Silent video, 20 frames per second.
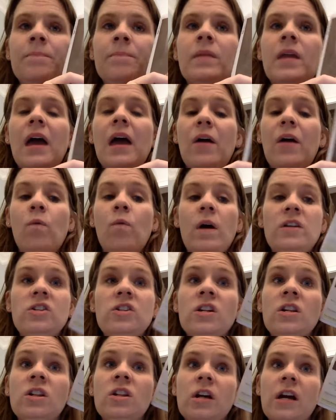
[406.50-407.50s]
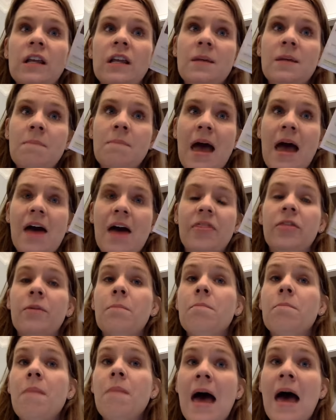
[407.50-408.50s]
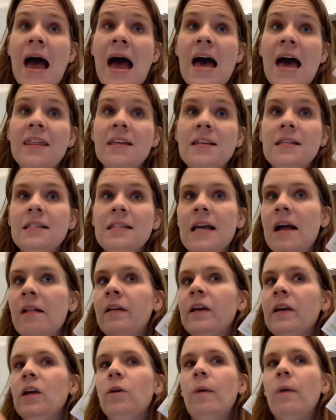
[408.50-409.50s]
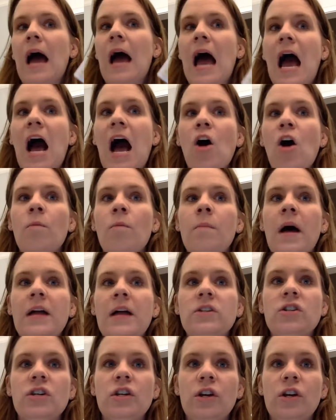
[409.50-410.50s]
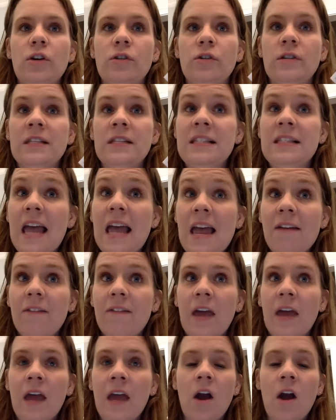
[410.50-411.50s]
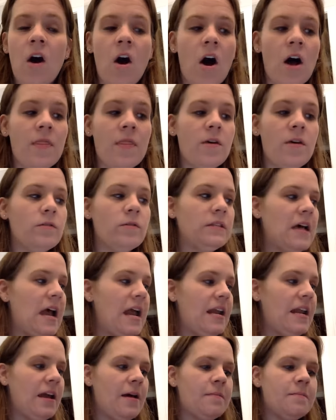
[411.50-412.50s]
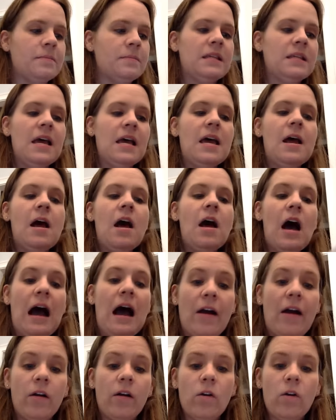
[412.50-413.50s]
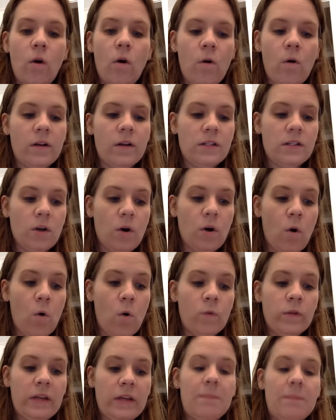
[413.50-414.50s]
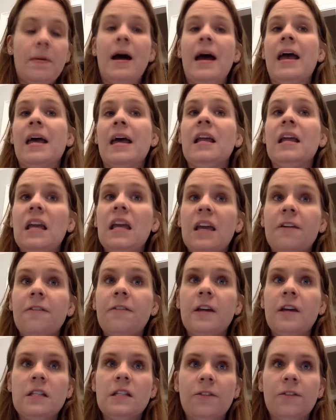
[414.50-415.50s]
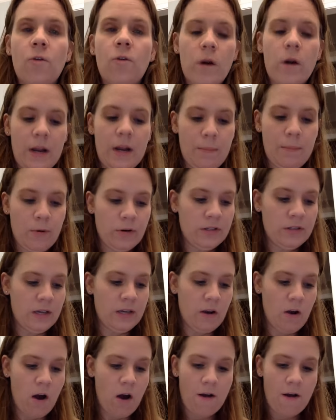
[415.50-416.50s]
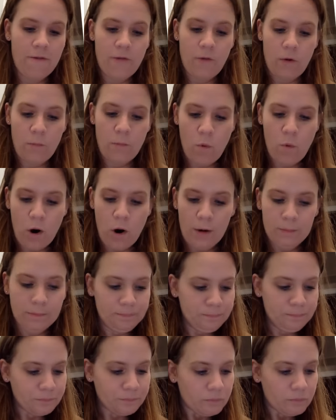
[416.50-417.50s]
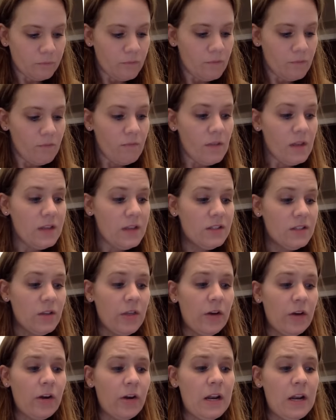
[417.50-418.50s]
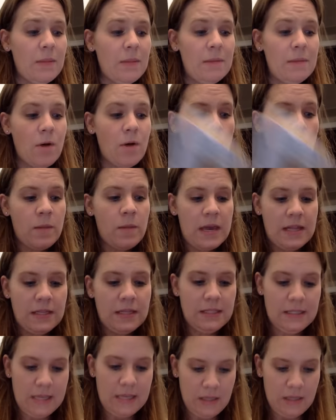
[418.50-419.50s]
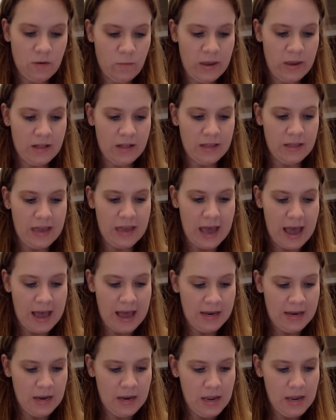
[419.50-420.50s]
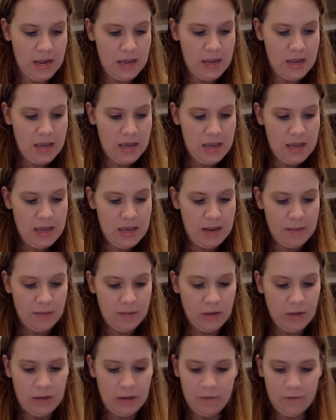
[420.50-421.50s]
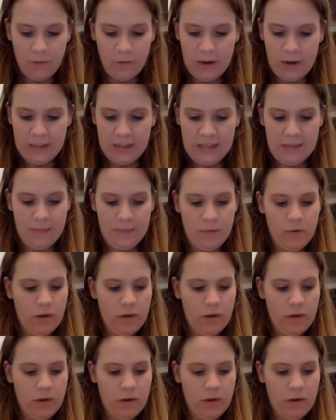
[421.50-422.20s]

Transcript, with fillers: I want you to look at the math. The math is telling you how much you're saving on those items our goal is to only buy it if it's 40% off or more. So there are going to be moments in the weekly ad. I'm looking for an example.